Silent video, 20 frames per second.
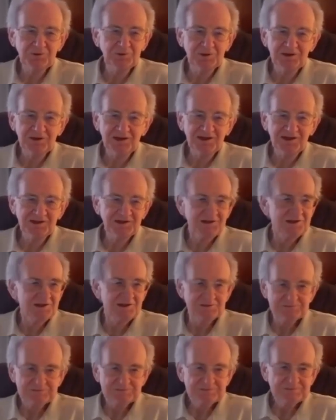Act.
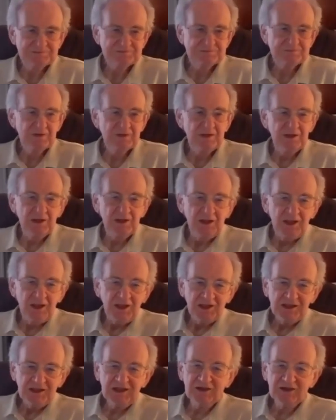
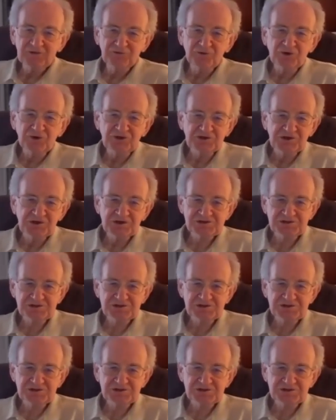California doesn't